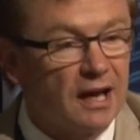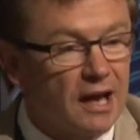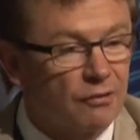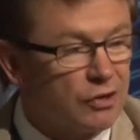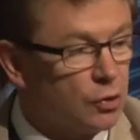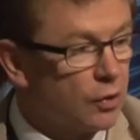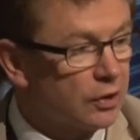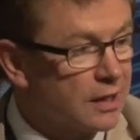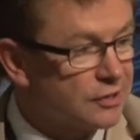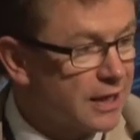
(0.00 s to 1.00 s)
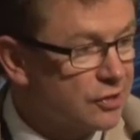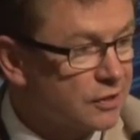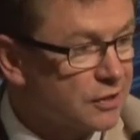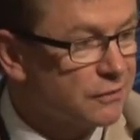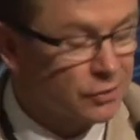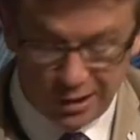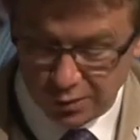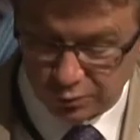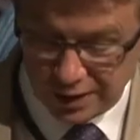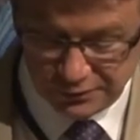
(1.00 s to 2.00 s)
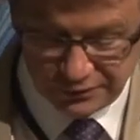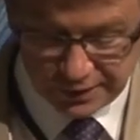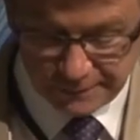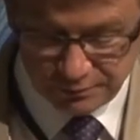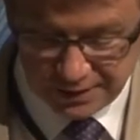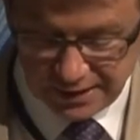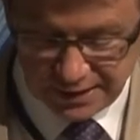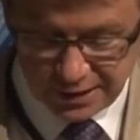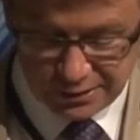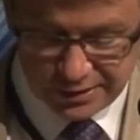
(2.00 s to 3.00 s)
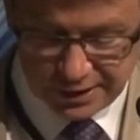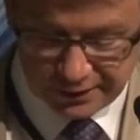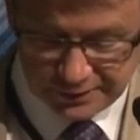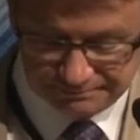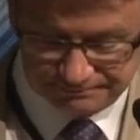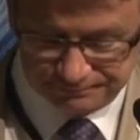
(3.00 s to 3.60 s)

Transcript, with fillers: and reorganisations for child welfare in New Zealand.